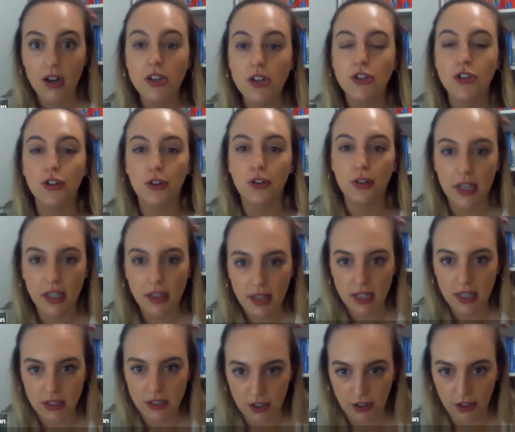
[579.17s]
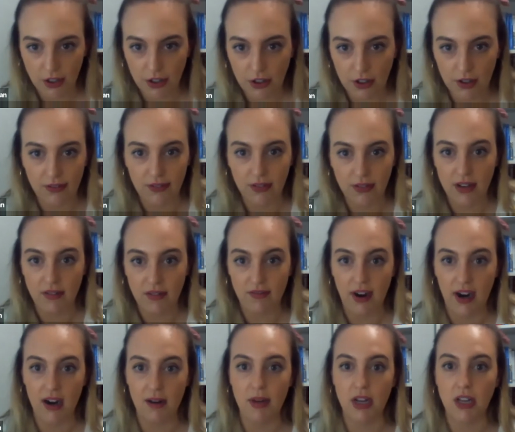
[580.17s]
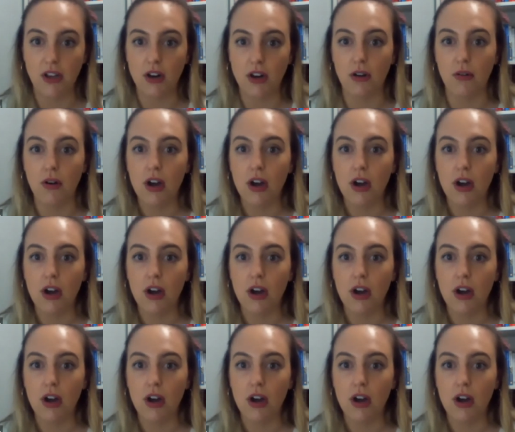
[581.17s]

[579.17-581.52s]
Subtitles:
to create that circular environment.